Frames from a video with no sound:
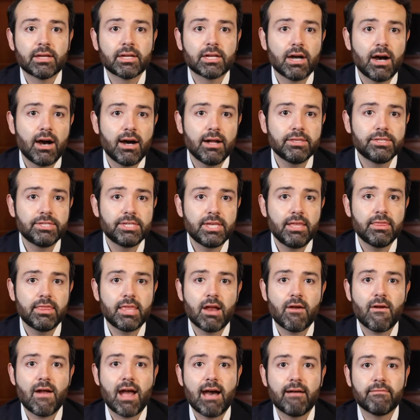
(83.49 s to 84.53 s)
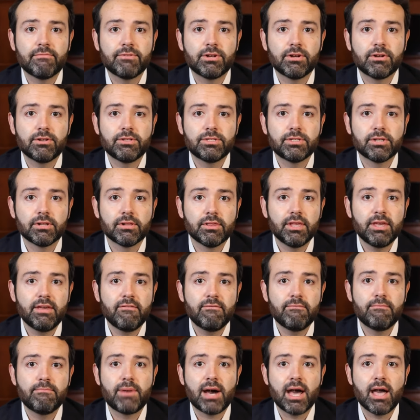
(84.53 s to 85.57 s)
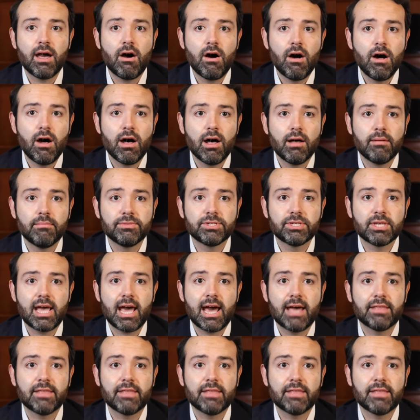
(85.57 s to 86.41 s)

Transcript: content thereafter to live by alms